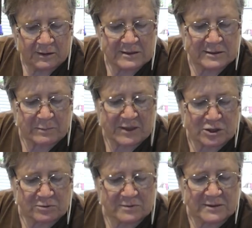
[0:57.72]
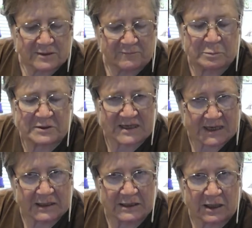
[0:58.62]
specials of
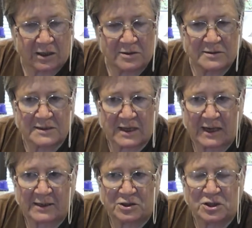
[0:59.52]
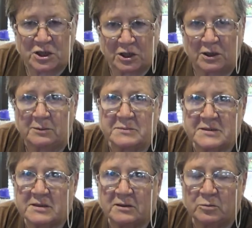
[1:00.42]
potatoes and turnips,